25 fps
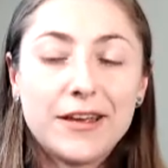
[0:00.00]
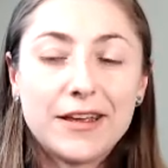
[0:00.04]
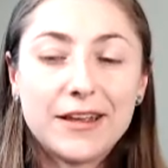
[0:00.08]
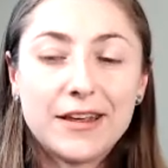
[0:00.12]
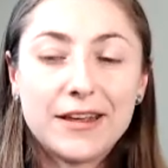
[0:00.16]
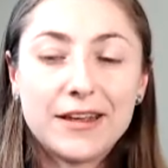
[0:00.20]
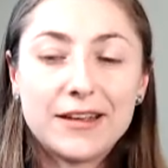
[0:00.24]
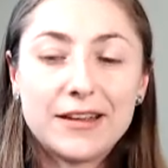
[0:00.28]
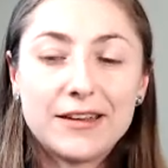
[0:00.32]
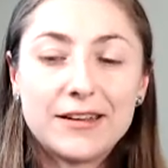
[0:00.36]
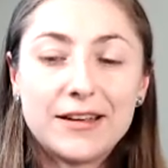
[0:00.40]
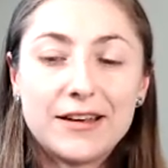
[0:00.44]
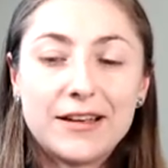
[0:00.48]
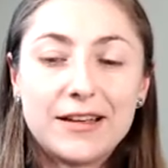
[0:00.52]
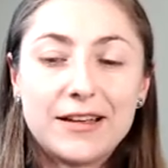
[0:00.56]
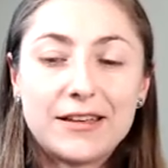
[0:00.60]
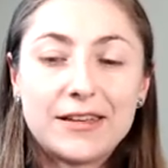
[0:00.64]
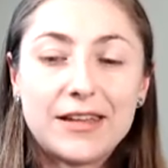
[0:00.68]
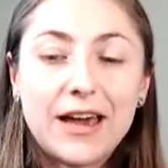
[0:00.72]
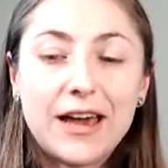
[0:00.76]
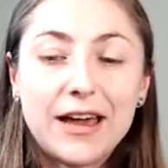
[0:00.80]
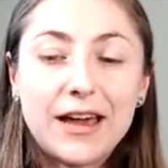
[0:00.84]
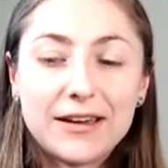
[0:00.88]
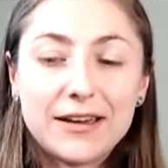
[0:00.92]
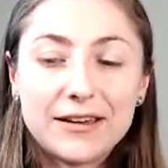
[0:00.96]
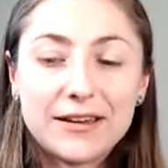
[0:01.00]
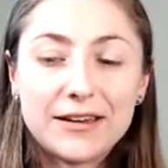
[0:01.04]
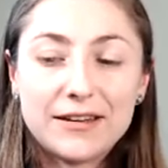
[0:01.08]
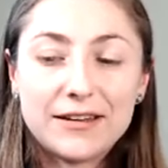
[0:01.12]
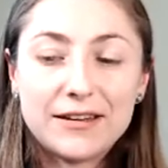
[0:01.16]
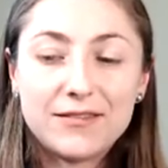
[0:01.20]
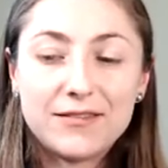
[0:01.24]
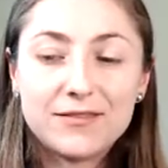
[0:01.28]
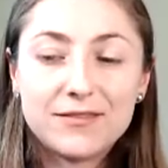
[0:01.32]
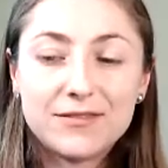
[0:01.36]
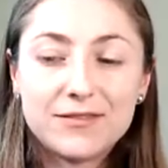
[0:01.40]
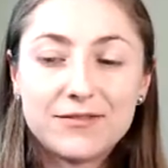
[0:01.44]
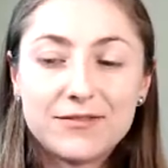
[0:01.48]
And a lot
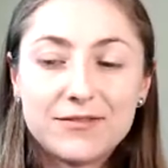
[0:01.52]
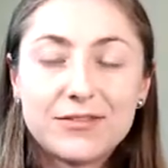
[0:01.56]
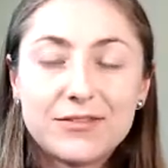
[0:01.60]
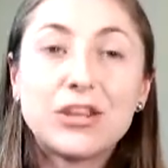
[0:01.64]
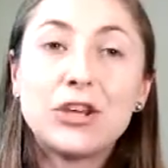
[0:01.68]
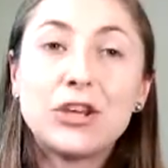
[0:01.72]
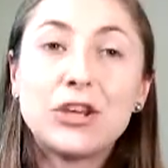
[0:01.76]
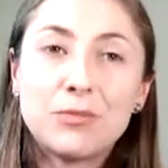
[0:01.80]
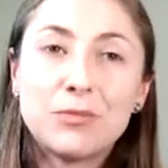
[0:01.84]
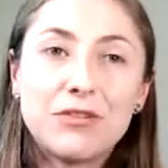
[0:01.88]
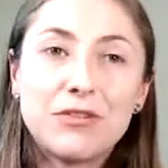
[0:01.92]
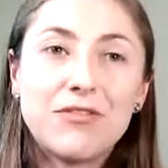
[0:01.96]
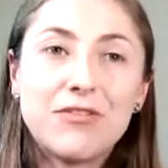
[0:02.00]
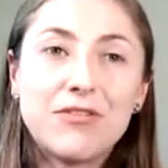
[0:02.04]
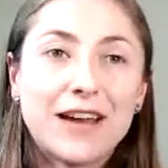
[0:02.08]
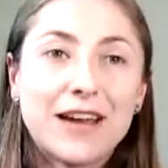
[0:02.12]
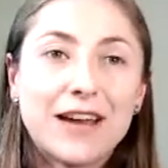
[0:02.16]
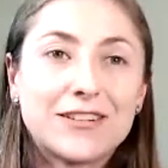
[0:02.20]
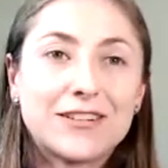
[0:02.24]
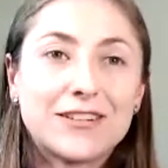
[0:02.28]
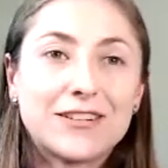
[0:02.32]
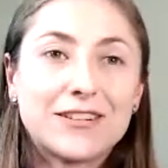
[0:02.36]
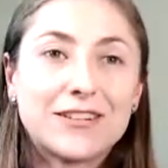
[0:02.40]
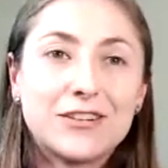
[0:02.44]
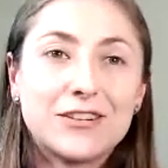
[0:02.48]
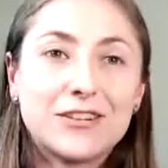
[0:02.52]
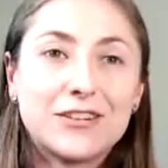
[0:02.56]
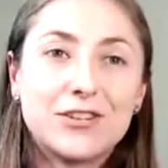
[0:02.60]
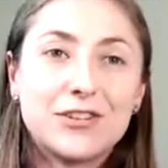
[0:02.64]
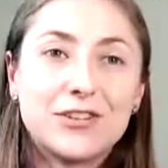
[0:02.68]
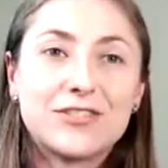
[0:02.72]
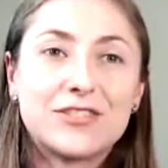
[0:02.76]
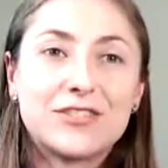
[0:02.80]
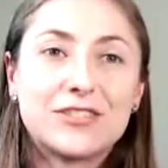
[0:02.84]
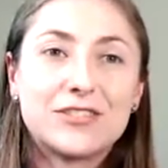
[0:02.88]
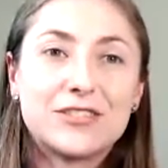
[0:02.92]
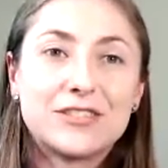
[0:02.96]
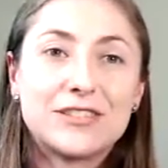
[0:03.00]
of the human factors
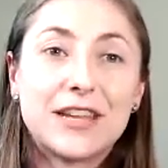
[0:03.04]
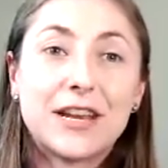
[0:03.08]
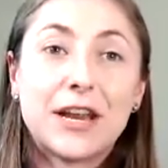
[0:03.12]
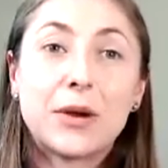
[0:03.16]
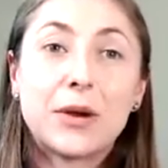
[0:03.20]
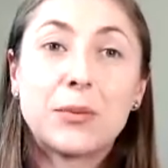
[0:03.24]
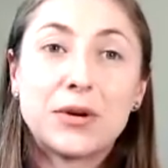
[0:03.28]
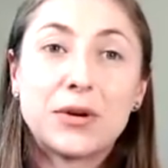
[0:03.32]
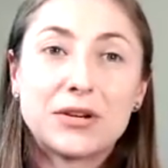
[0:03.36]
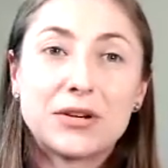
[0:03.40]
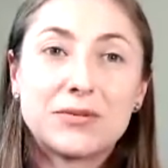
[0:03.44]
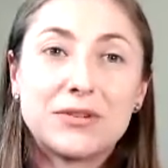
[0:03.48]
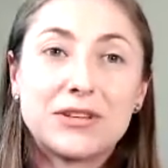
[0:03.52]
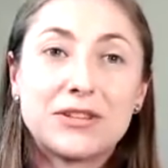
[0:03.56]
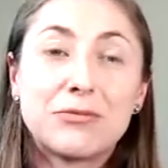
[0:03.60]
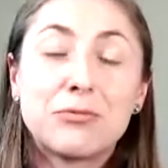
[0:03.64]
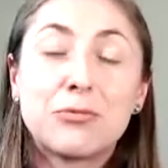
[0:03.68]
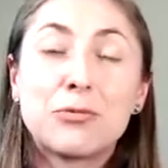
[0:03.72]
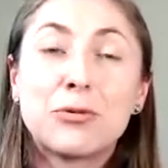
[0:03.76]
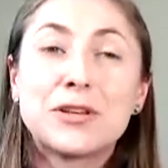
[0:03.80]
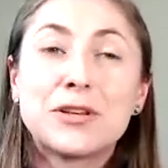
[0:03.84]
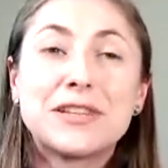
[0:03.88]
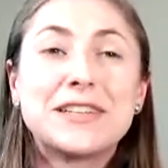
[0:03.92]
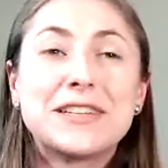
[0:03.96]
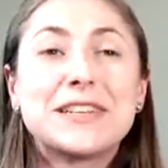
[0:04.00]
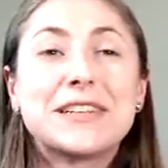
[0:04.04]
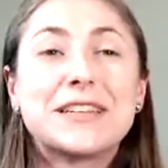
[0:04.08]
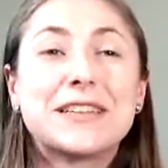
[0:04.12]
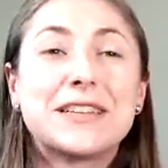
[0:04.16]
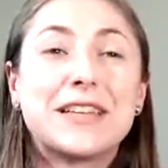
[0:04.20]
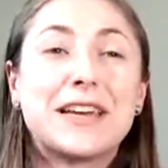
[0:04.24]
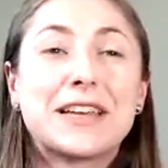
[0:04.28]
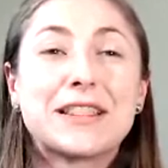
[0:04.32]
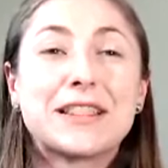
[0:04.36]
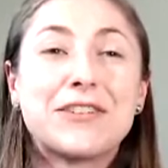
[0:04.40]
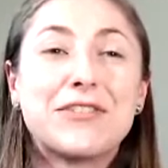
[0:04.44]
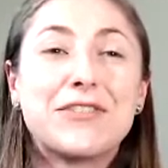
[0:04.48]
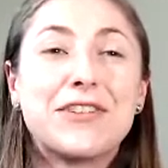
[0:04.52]
individuals that I worked with really didn't
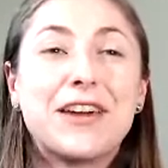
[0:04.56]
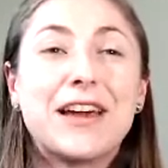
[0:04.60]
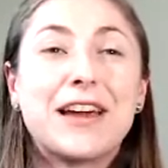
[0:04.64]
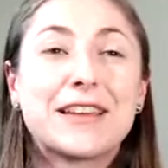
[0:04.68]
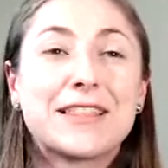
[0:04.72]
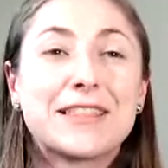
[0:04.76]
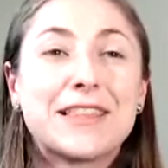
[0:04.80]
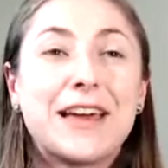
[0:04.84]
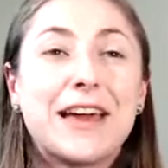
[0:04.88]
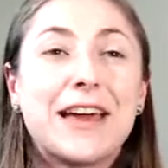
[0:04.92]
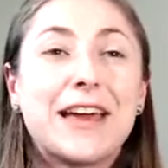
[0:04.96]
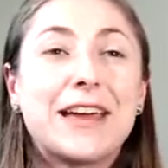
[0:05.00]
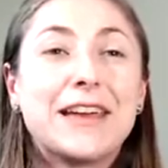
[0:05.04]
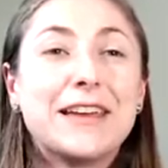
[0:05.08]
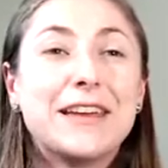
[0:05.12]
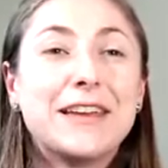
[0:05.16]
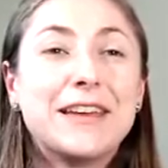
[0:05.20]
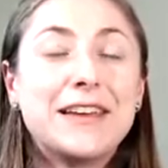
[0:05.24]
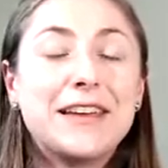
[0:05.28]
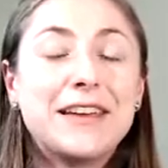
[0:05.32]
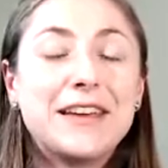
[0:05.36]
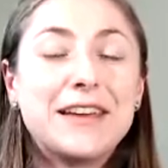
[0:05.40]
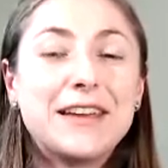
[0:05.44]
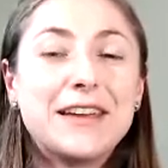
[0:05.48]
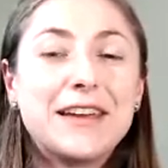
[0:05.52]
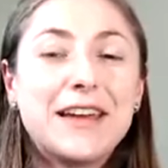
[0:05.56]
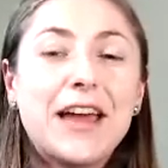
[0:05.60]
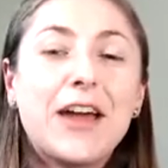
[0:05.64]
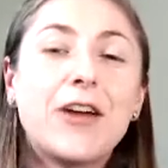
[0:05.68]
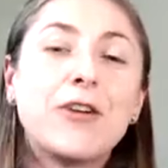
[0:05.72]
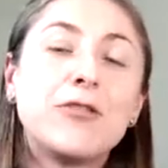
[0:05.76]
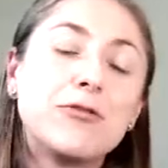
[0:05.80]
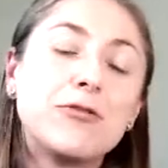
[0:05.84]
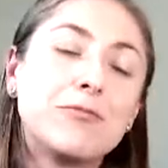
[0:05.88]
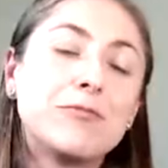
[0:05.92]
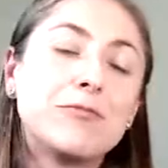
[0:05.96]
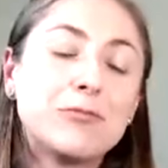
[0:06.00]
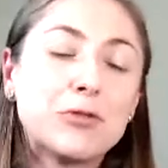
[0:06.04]
like the fact that I
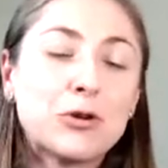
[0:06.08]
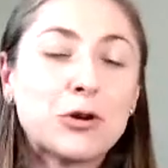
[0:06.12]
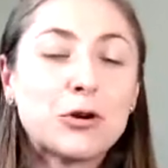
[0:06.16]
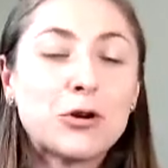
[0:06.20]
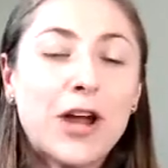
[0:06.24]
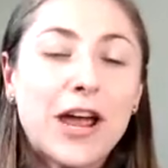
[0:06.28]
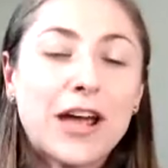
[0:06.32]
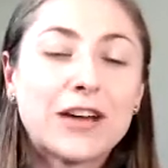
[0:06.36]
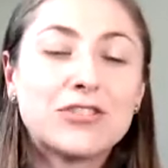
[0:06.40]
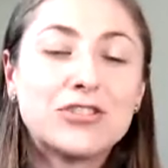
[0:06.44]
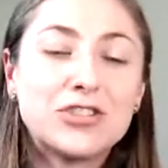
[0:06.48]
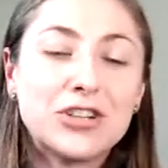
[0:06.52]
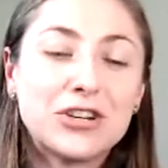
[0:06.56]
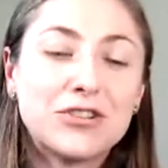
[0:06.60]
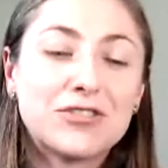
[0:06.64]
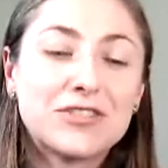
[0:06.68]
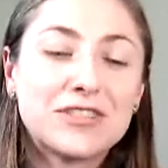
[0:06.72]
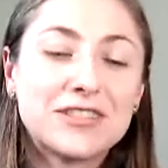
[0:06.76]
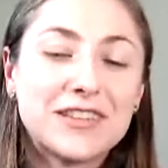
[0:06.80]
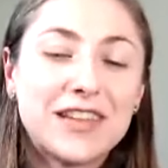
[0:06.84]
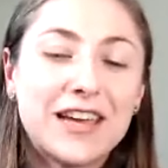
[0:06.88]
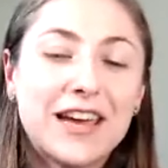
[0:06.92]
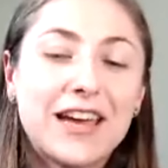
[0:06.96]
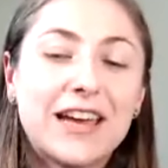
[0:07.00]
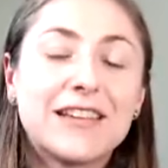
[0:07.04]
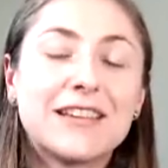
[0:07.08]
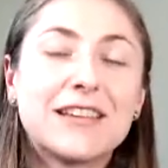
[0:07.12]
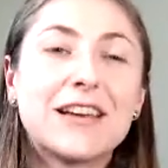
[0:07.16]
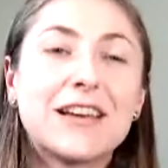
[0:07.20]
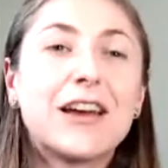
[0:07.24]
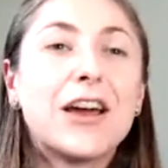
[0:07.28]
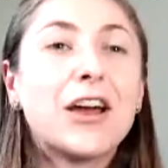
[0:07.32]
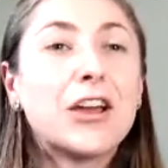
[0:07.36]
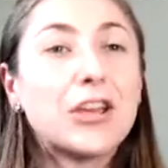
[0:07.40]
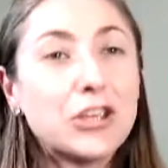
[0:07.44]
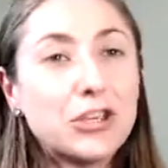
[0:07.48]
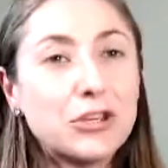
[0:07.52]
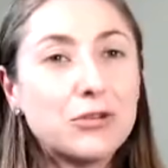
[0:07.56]
would crack jokes that
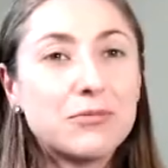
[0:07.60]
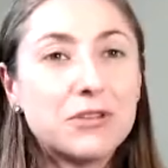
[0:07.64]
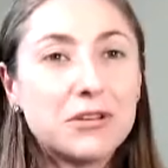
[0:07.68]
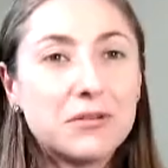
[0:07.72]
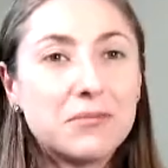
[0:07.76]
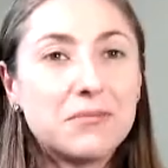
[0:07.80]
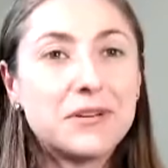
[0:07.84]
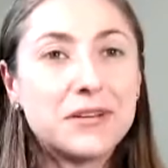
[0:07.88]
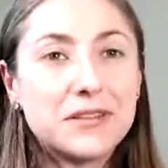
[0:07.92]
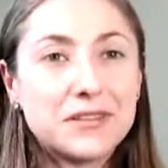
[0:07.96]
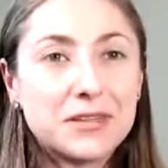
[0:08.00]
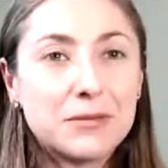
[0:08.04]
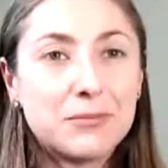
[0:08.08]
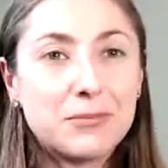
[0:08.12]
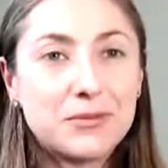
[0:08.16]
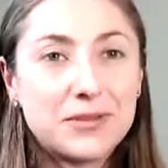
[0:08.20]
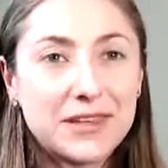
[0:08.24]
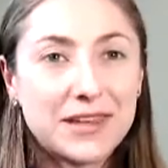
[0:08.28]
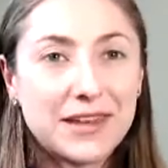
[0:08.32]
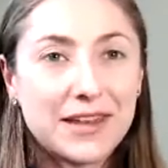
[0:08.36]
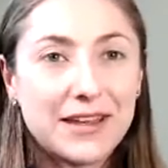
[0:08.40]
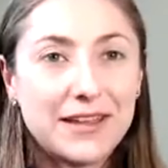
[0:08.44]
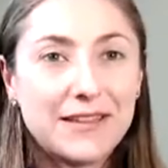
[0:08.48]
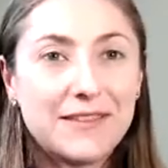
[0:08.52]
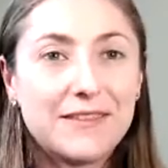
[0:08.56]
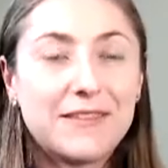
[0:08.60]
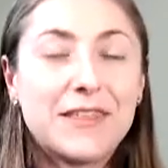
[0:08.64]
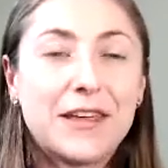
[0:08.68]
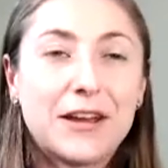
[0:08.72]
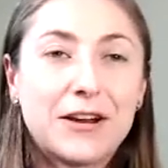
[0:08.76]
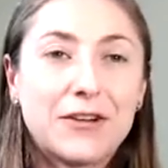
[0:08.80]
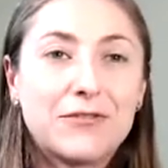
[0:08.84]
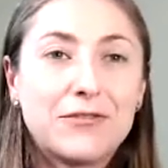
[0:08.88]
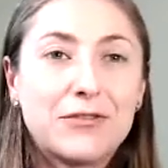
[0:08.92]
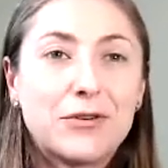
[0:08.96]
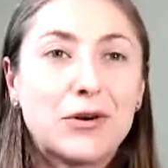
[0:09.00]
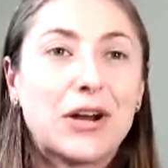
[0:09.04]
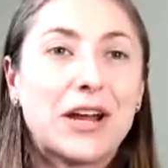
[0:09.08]
a human built the plant,
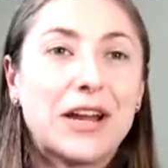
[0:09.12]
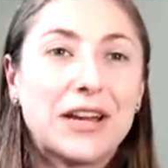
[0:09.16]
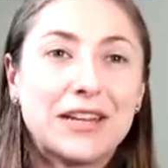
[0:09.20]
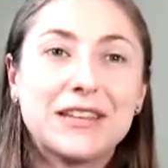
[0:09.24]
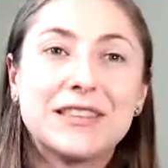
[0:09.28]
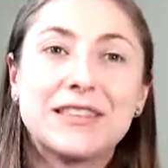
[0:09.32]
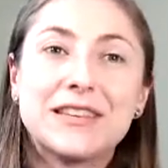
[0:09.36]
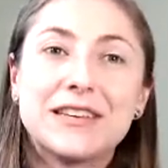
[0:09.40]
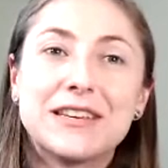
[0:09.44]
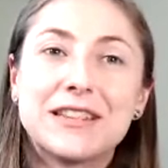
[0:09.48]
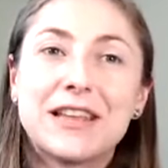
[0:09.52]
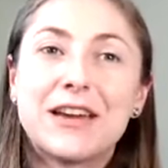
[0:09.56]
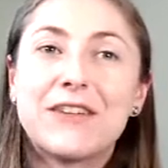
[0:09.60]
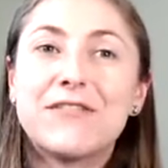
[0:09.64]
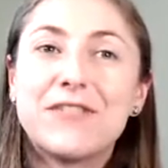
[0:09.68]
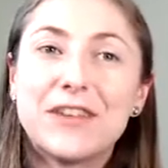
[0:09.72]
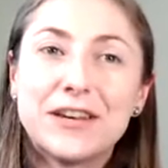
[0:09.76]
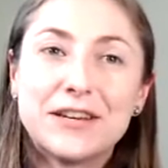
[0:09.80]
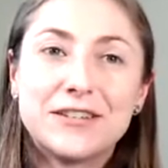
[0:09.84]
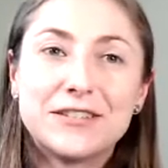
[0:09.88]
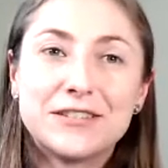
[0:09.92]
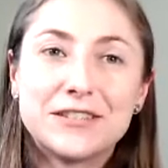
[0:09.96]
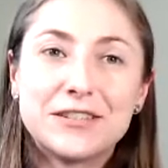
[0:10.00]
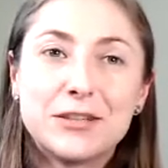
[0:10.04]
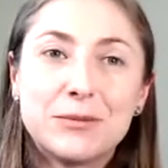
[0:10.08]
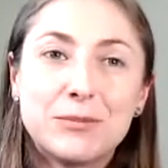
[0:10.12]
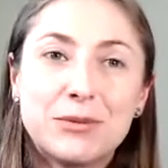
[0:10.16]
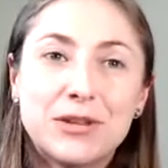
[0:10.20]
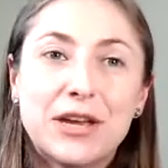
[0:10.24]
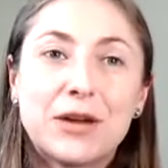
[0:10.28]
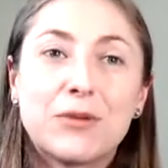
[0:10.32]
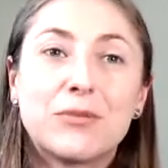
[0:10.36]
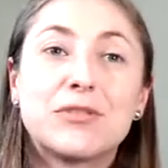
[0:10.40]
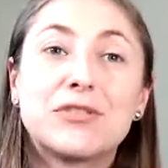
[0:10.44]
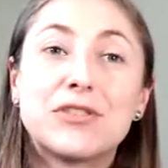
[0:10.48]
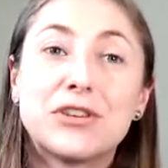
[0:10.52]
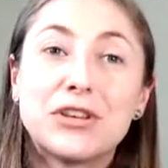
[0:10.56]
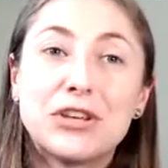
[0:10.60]
therefore anything that fails in the plant
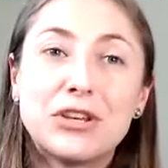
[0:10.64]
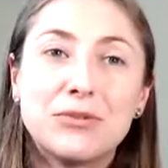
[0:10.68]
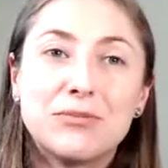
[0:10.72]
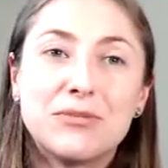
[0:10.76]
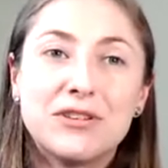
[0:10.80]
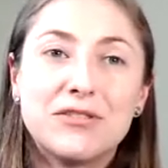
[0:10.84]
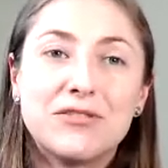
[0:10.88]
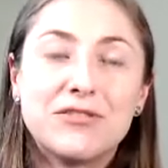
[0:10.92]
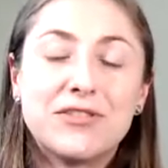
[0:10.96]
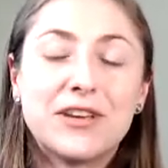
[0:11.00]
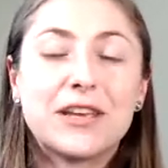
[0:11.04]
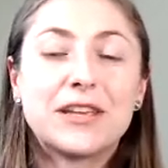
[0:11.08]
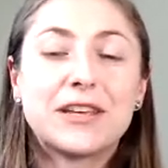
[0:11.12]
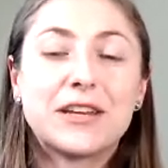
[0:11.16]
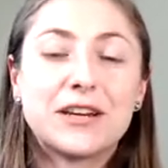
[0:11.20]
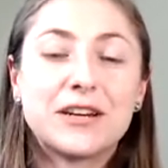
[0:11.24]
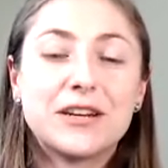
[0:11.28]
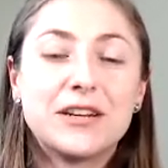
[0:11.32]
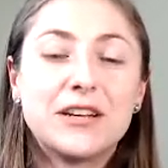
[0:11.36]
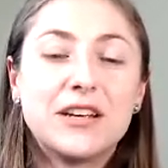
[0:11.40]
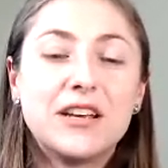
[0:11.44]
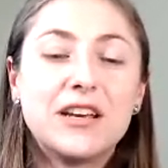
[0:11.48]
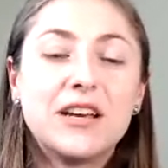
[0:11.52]
was a human failure.